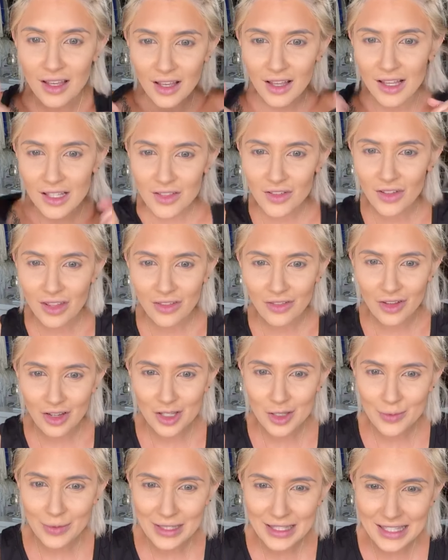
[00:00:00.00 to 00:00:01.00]
Let's do the
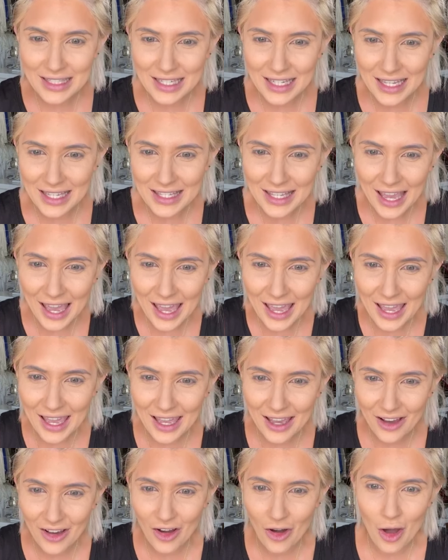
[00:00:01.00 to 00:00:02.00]
Fast Fritz tea. Yay!
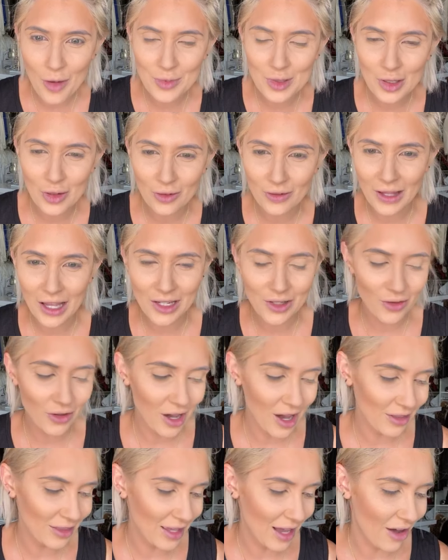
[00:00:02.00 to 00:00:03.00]
Oh, I'm so glad you
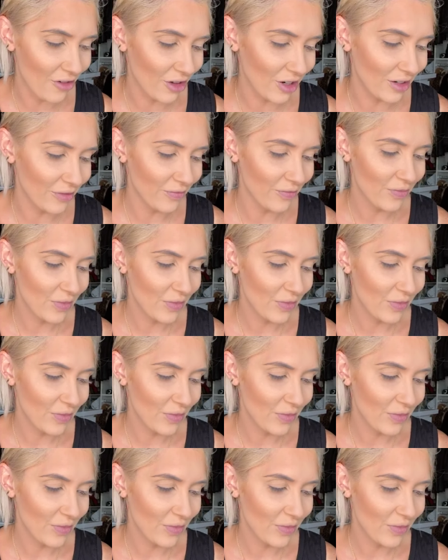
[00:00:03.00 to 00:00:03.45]
got that one.